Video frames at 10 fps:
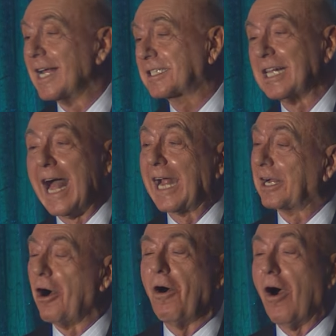like
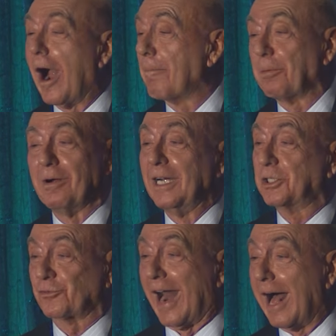a Harper and
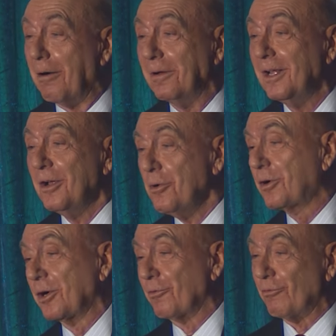Trout who
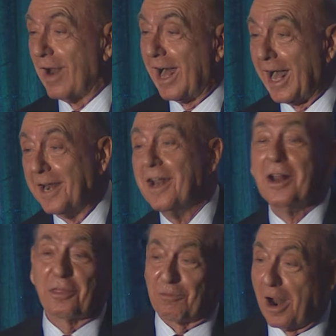could run,
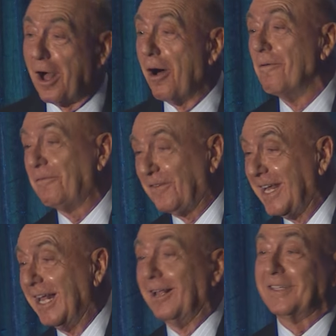throw,
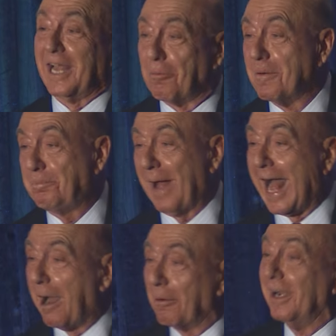field, hit with
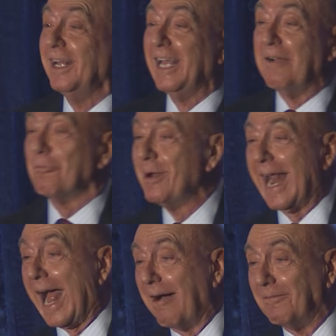power, hit with
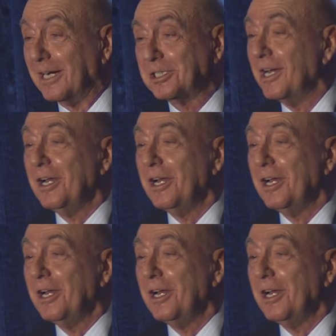average.